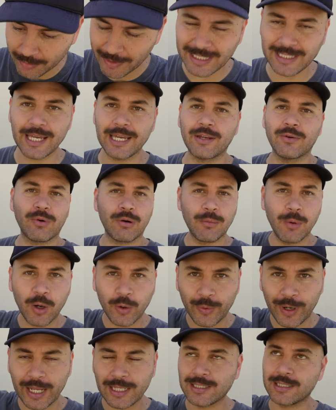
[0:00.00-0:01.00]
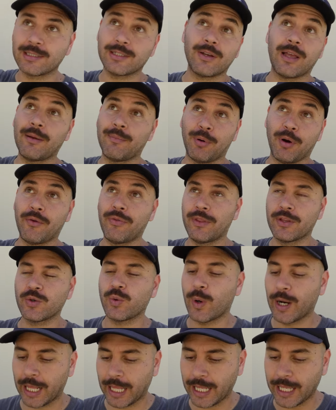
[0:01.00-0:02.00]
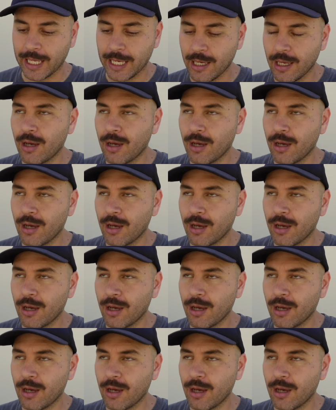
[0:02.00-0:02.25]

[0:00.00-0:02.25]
be taking remote raids until I burn the 20.